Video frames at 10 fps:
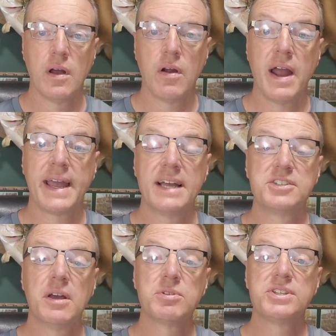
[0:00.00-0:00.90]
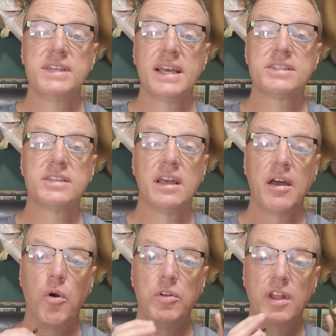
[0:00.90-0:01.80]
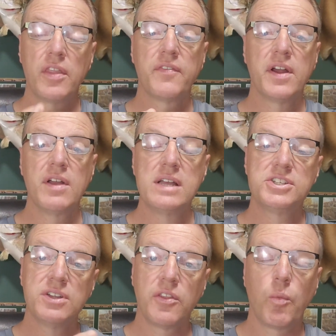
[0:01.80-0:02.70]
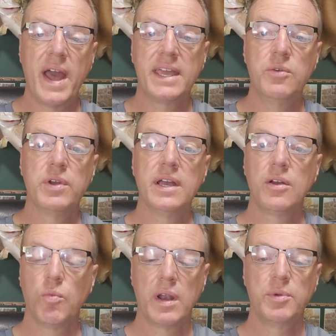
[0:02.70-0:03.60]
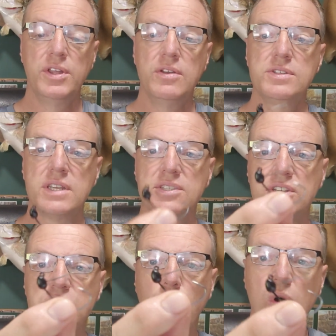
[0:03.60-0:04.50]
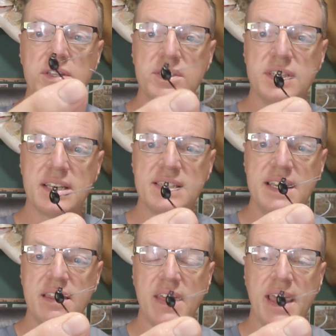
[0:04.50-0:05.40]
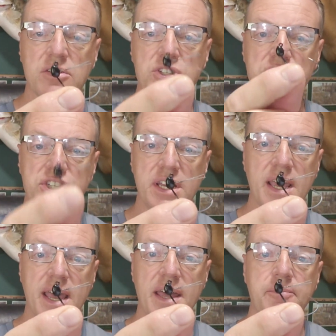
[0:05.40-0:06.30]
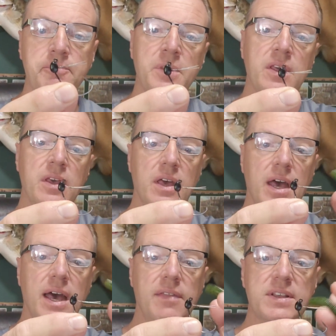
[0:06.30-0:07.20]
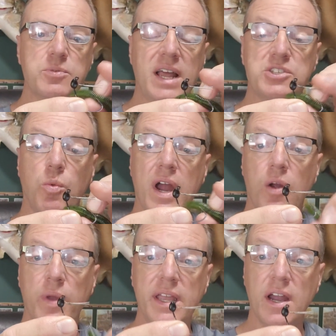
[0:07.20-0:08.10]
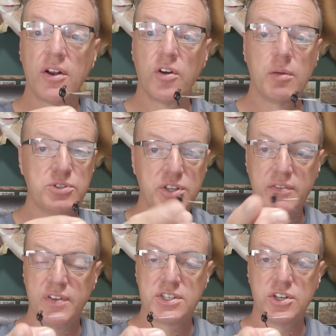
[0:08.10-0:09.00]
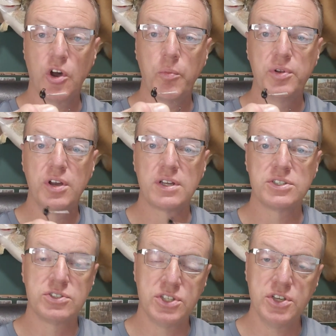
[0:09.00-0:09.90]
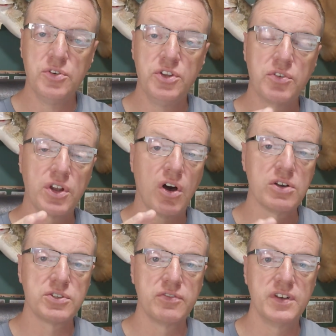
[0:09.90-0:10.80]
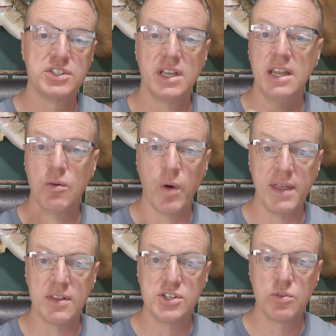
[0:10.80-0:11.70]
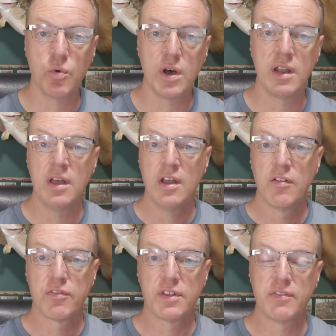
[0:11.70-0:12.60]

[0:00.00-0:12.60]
All right guys, number 6, another variation of the Wacky Rig. What I'm going to use is this 1/16 ounce jig head. This one has a wire weed guard on it, but you can fish an open hook too, and you can also fish any weight that you want for the